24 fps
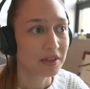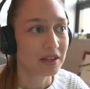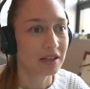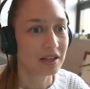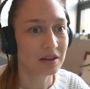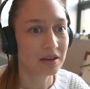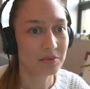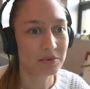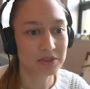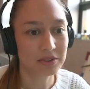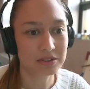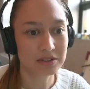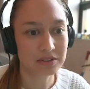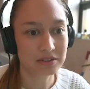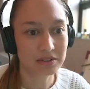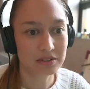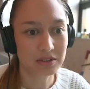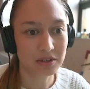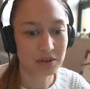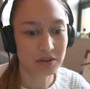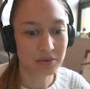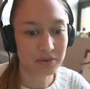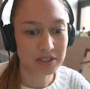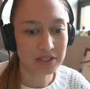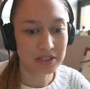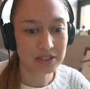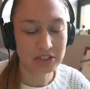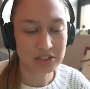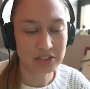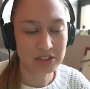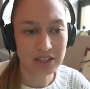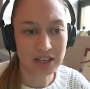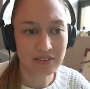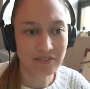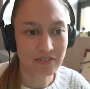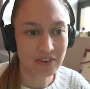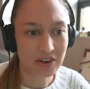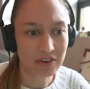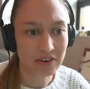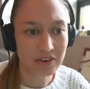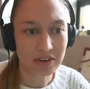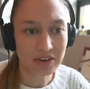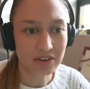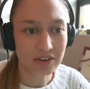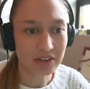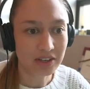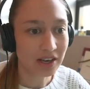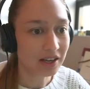It was growing just like
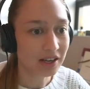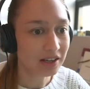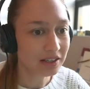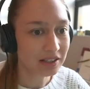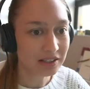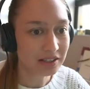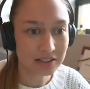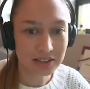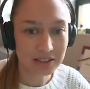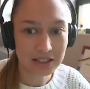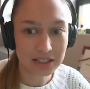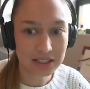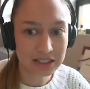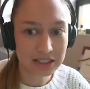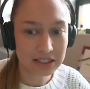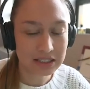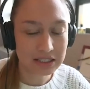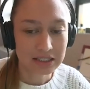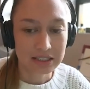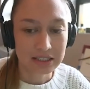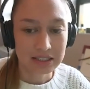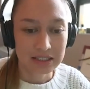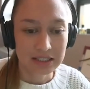very organically,